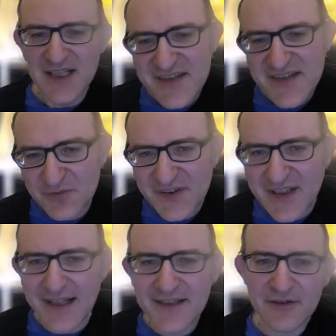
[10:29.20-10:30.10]
this was
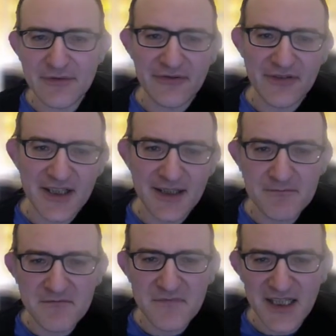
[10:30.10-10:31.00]
kind of
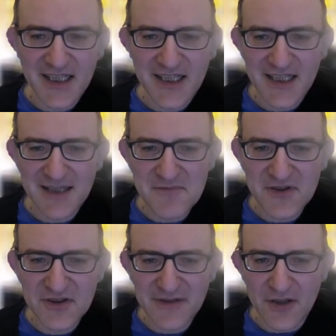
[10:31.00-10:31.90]

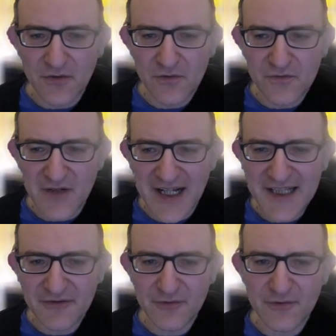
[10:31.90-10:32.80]
doing all
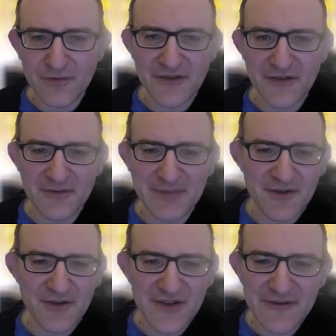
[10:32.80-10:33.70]
right for
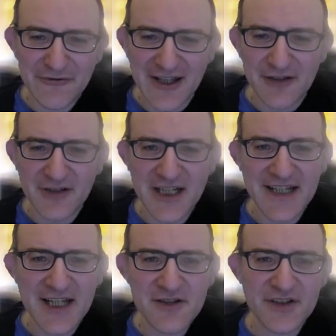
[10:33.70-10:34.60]
Black, although it felt very
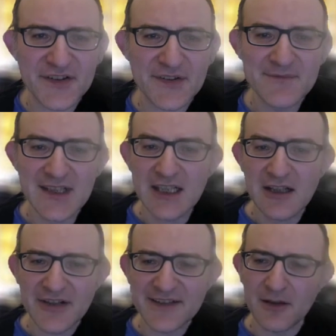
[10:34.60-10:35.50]
dangerous.
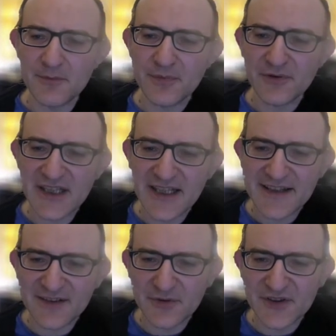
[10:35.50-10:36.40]
For example,
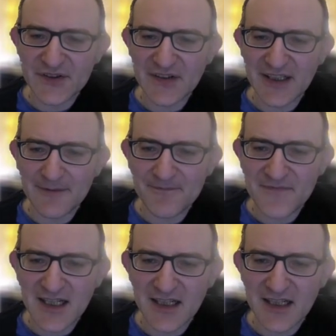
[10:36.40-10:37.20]
this was Stockfish